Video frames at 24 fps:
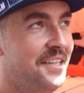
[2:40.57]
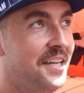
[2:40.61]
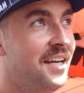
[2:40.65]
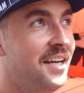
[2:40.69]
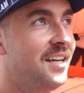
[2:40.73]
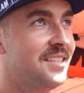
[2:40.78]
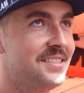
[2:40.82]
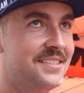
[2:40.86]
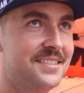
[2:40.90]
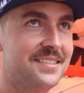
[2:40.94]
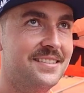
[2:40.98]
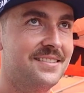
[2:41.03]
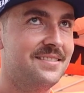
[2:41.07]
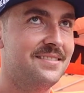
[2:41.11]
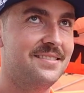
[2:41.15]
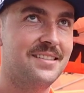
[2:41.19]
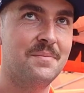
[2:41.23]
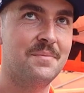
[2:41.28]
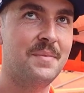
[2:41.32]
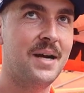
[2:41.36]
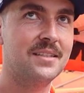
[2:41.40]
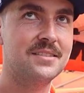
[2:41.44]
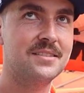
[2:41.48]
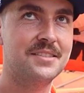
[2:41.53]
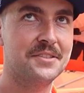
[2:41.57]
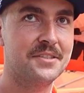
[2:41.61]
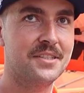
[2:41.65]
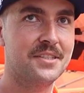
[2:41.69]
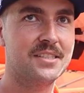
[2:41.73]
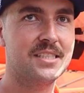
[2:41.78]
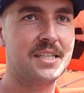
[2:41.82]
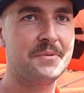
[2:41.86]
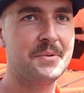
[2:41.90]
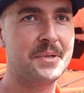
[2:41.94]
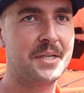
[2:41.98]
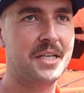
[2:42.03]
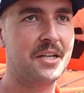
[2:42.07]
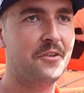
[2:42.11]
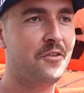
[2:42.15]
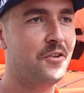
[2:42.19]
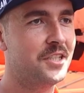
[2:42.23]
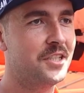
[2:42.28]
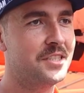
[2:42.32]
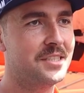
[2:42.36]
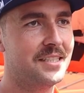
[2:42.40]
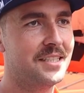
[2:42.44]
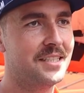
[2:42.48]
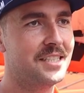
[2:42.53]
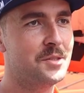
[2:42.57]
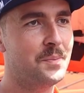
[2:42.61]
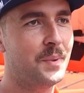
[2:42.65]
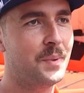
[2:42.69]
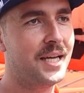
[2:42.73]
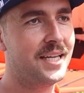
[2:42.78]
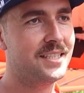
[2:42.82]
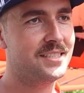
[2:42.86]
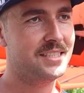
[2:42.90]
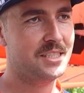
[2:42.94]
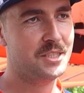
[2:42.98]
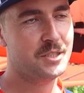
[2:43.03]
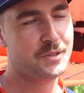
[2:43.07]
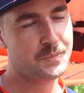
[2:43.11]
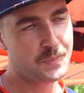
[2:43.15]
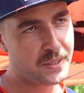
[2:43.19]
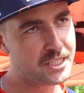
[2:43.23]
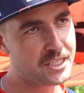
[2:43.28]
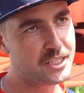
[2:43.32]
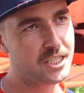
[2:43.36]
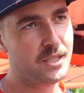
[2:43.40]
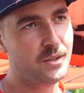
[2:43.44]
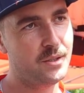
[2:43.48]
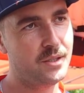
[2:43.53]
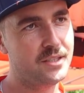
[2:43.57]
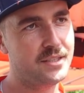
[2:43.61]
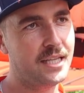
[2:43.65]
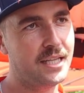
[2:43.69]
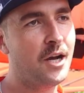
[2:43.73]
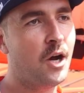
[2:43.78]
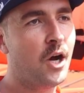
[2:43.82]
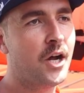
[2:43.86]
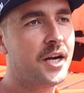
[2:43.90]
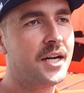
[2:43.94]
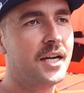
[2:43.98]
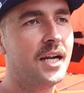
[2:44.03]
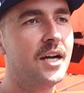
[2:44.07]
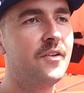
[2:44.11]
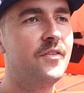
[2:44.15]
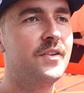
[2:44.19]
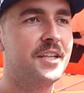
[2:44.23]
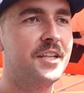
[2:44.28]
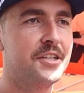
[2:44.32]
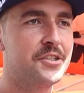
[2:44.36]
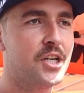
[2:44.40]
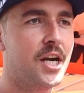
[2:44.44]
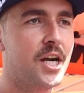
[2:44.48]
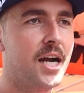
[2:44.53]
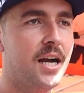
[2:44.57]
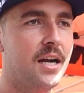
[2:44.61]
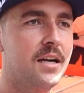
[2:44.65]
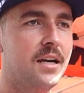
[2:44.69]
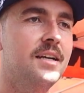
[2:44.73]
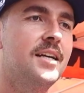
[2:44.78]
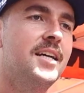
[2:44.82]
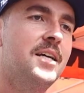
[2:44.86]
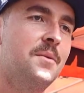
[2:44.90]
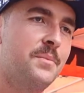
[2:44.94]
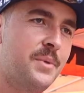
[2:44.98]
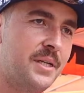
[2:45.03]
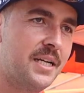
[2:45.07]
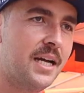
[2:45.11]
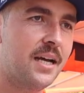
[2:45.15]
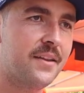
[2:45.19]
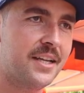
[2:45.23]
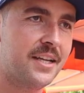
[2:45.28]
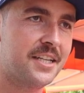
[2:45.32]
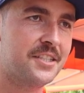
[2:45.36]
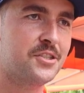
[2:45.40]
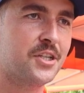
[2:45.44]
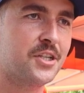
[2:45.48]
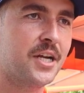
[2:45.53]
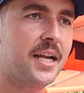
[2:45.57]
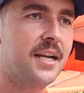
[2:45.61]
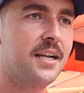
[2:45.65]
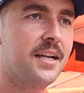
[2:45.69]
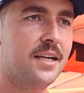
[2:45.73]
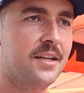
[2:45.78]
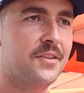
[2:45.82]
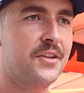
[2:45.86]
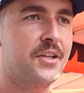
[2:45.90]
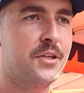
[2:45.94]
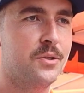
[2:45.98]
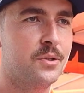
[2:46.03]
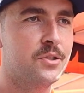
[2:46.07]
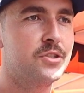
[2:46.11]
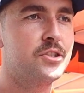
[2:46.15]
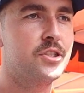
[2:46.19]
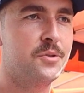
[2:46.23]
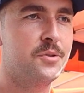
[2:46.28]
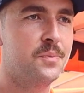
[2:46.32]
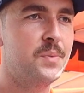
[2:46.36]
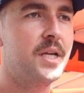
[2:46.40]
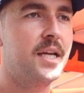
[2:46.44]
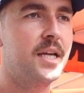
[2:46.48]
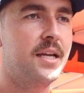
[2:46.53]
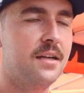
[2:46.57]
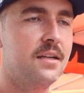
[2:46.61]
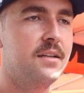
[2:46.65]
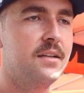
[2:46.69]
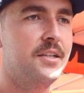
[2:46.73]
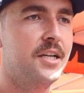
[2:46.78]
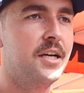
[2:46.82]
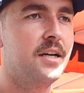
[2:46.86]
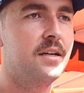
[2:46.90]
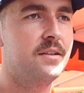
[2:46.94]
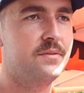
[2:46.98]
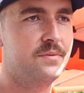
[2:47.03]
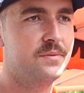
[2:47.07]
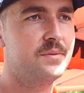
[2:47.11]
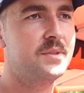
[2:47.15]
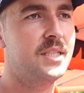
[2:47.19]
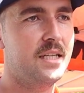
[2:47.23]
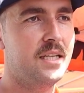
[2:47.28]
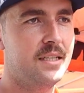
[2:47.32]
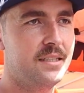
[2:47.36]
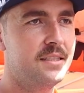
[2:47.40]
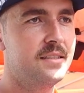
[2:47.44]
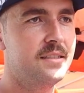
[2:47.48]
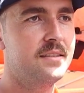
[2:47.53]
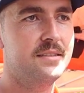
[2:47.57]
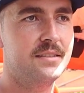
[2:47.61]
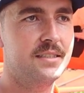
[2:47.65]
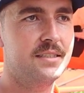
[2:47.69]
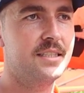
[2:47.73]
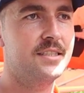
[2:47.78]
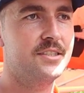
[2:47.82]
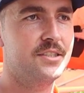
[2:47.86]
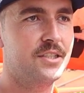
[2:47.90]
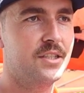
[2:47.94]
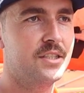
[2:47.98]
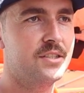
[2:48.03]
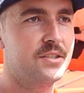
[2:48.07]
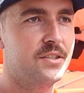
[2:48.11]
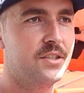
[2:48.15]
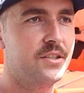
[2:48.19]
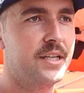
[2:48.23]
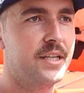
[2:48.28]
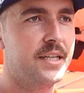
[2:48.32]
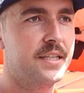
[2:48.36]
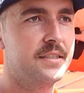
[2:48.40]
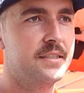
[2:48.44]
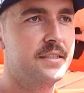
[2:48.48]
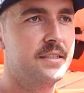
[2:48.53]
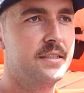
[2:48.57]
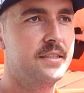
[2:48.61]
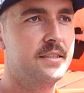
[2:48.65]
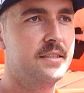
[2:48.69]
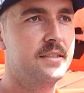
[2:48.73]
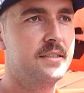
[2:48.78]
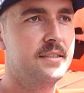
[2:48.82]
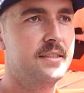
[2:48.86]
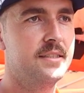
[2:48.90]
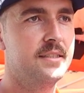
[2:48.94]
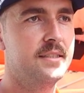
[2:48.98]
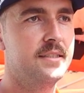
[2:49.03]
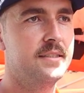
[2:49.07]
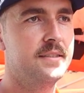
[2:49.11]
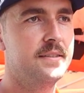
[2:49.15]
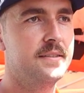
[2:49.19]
yeah, it's, it's, the mountains are something different in this place, especially they're hard enough in the dry. But now that it's raining, I think it'll suit me. And yeah, Billy, yeah, Billy Bob, and